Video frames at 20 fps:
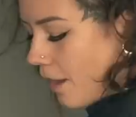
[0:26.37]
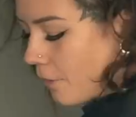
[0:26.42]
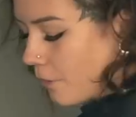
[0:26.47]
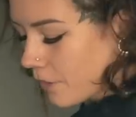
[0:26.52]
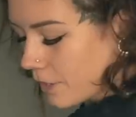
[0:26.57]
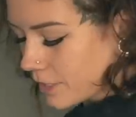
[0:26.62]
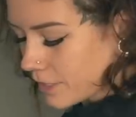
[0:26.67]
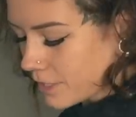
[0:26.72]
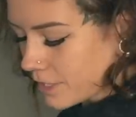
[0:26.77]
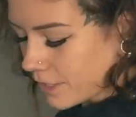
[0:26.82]
I
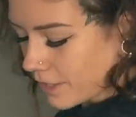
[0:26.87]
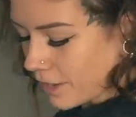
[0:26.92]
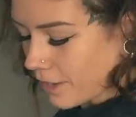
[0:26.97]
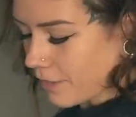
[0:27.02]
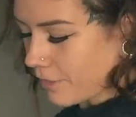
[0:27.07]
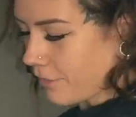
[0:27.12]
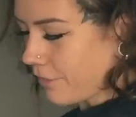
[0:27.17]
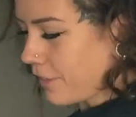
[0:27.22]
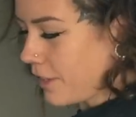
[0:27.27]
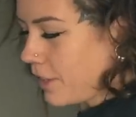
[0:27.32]
want it to kind
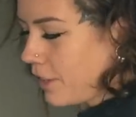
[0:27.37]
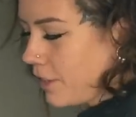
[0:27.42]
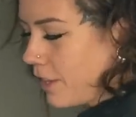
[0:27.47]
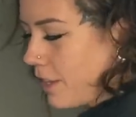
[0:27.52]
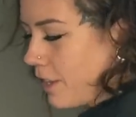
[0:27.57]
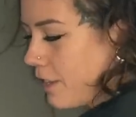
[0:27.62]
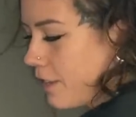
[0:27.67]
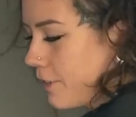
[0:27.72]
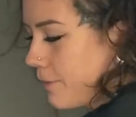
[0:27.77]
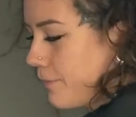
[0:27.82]
of feel
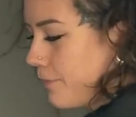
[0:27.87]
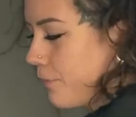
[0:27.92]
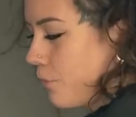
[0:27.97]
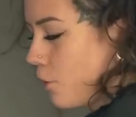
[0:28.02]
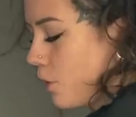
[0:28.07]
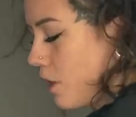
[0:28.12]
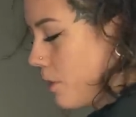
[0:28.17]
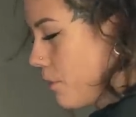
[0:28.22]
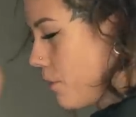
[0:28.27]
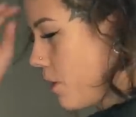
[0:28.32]
like
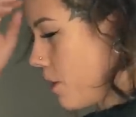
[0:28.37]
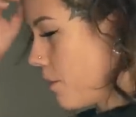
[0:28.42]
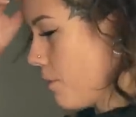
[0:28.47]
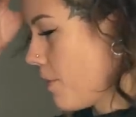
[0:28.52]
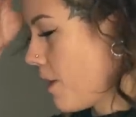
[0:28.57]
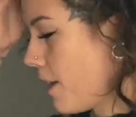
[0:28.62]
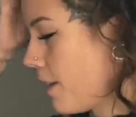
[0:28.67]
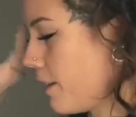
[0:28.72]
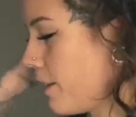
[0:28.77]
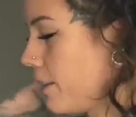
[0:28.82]
when I'm on
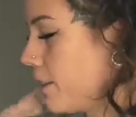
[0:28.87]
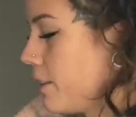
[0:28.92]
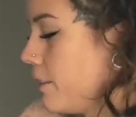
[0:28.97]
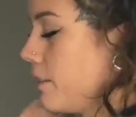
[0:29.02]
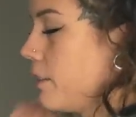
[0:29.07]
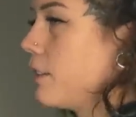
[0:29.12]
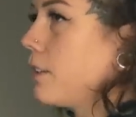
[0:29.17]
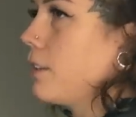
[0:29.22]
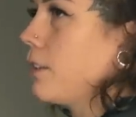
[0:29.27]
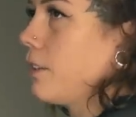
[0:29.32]
my
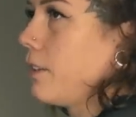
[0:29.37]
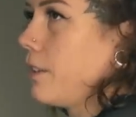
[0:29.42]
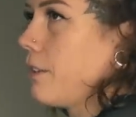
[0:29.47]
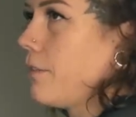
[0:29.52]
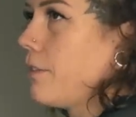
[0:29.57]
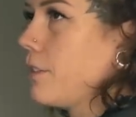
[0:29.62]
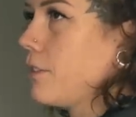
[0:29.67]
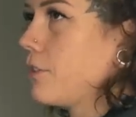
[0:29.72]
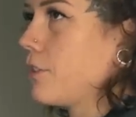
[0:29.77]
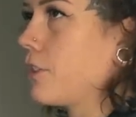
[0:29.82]
little
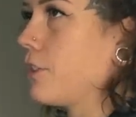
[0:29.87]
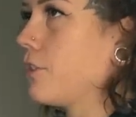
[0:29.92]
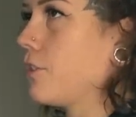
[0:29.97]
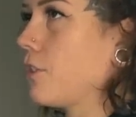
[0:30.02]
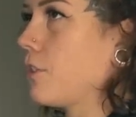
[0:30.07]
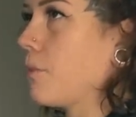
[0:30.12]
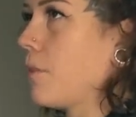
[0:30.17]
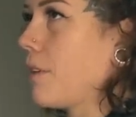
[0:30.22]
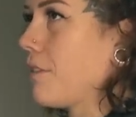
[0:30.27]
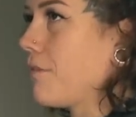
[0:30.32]
adventures
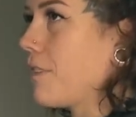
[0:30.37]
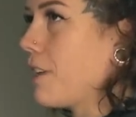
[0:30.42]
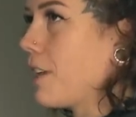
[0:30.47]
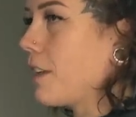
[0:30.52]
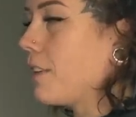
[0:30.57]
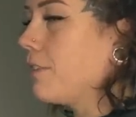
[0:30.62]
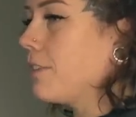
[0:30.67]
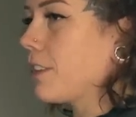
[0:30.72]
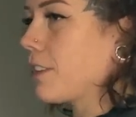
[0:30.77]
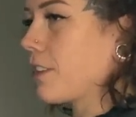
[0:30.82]
in my
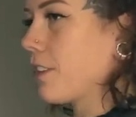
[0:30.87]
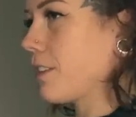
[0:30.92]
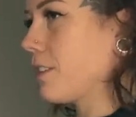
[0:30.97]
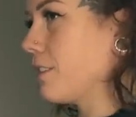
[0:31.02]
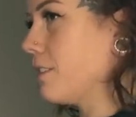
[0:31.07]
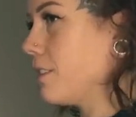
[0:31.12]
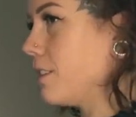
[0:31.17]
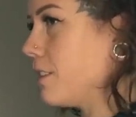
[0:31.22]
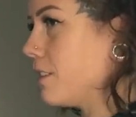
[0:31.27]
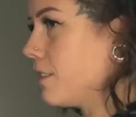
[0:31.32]
van, the kind of
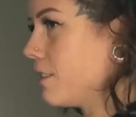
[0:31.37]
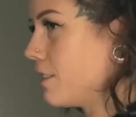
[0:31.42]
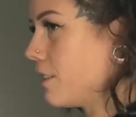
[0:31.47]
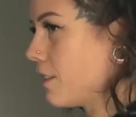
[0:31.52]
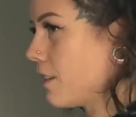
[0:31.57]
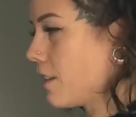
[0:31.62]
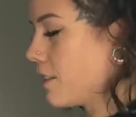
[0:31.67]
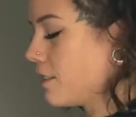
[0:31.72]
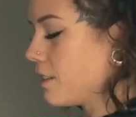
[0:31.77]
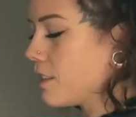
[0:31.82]
scenes
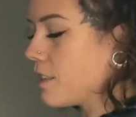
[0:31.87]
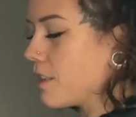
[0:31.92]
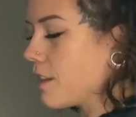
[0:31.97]
that I see